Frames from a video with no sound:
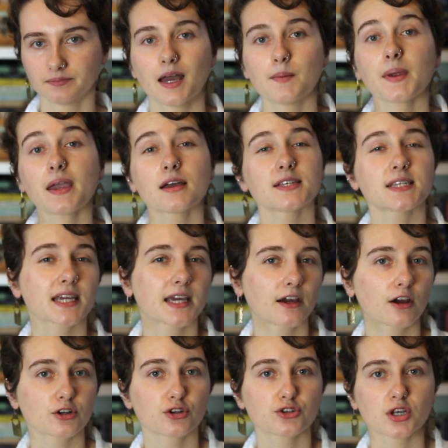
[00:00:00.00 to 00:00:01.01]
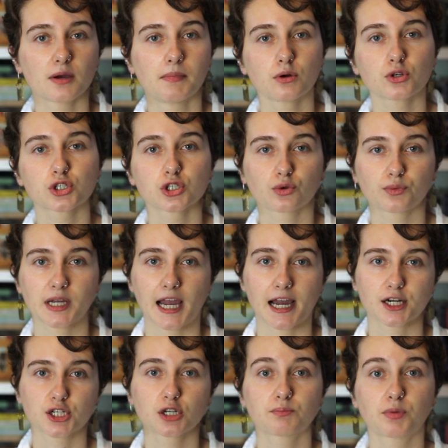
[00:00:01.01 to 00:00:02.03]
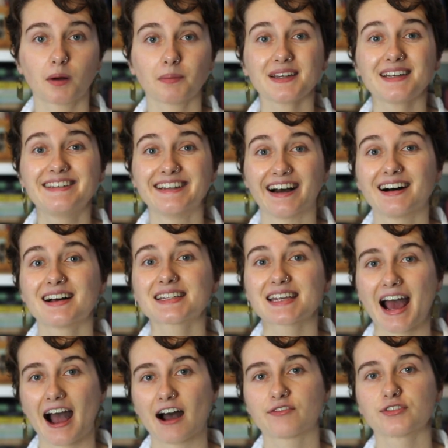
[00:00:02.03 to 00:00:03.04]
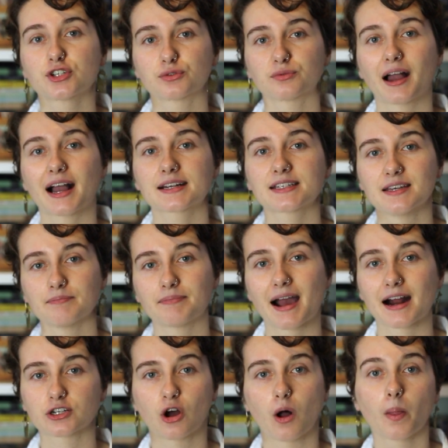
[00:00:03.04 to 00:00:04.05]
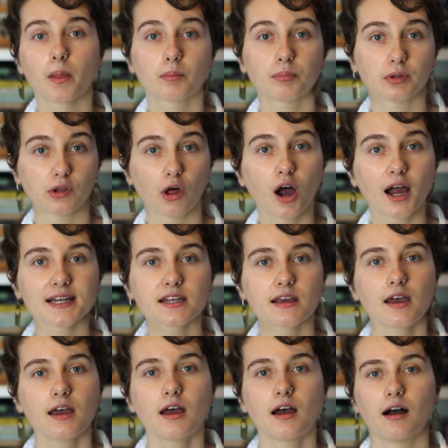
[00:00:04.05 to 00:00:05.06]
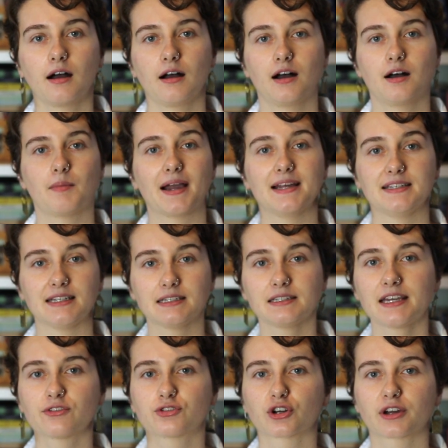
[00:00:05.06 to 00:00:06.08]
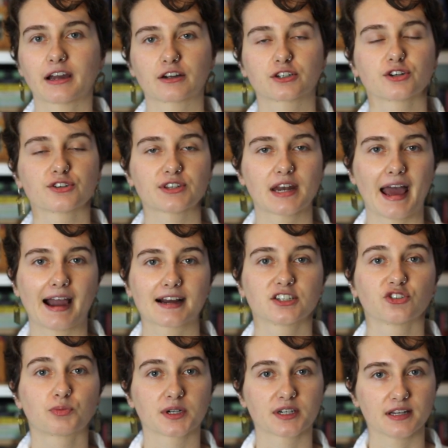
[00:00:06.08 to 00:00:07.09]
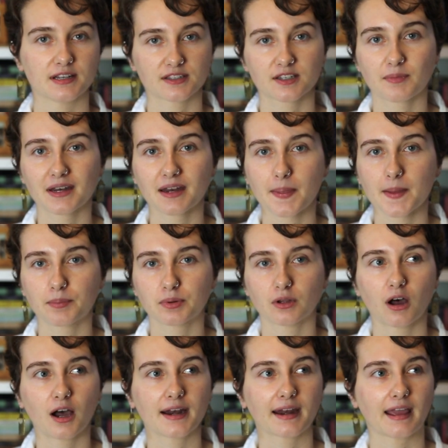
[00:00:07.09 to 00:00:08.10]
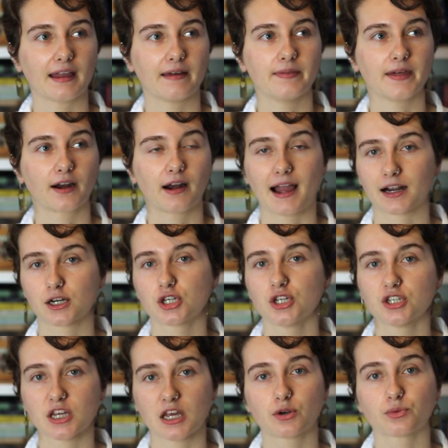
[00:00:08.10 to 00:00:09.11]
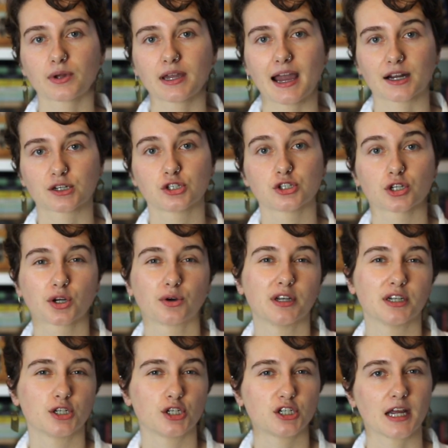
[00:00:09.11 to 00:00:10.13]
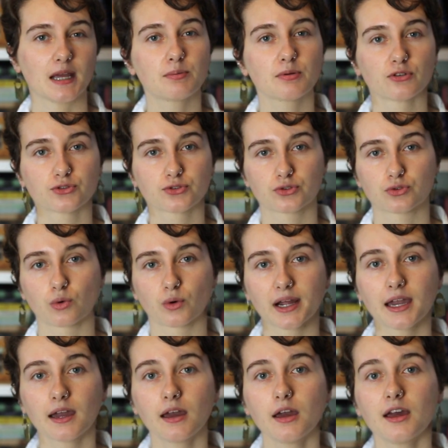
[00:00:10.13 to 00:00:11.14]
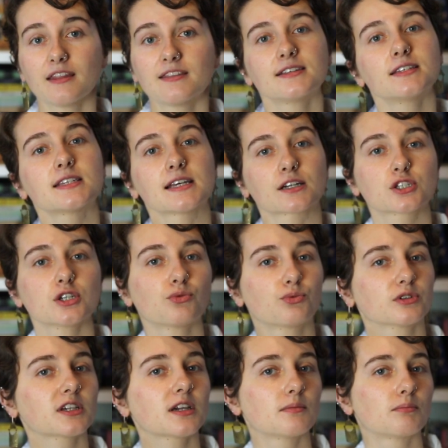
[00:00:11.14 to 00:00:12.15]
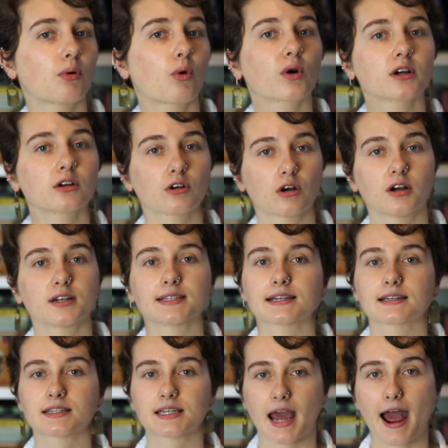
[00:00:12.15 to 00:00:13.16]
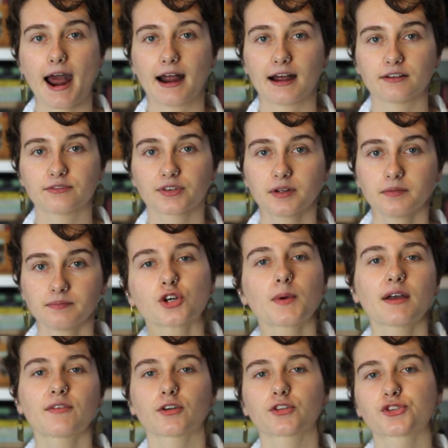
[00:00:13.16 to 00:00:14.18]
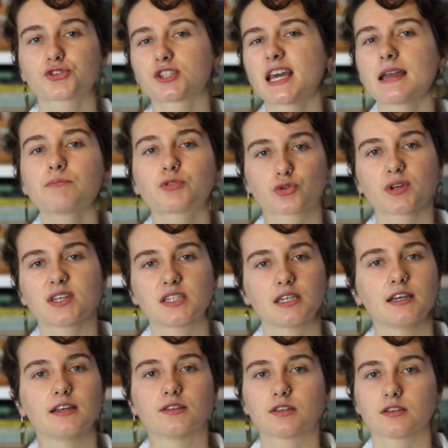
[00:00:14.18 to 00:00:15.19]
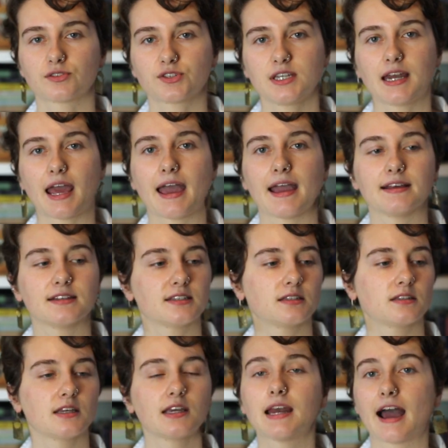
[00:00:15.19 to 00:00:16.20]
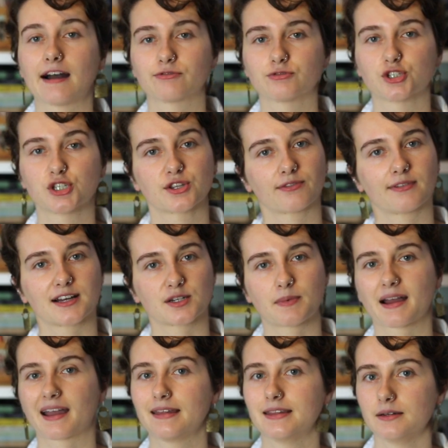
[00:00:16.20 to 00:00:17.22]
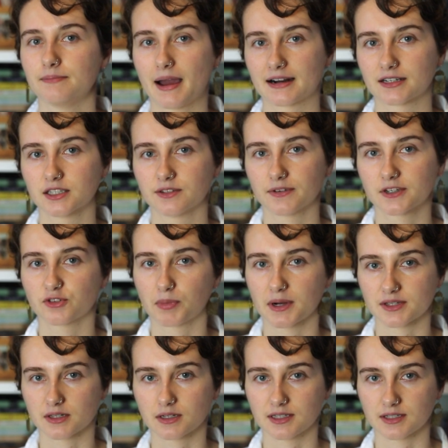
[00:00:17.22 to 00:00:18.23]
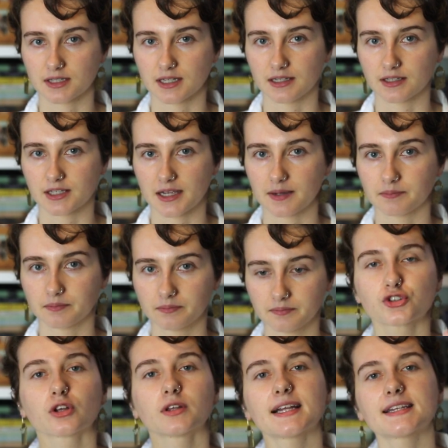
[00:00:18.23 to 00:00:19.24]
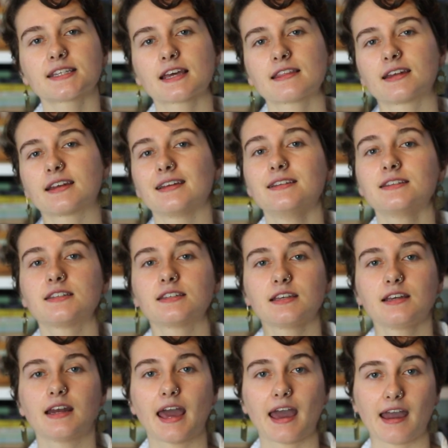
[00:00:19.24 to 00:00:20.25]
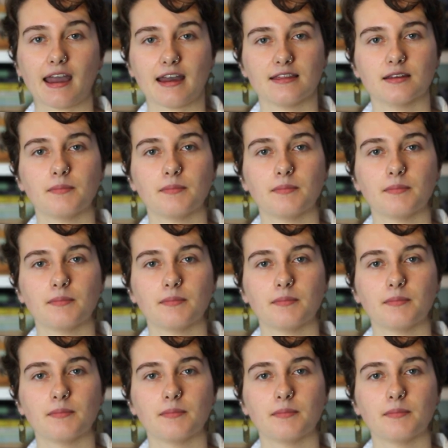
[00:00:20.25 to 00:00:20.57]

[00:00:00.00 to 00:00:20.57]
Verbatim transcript: And because a character's emotional reaction probably does have a direct impact on the plot, Ideally, if your character is an active participant in the plot and their actions and reactions are going to shape the story, this is actually really important context to have. So we have our same three scenes, scene A, scene F, which is a flashback, and then back to the victor present in scene C. So let's say that in scene A,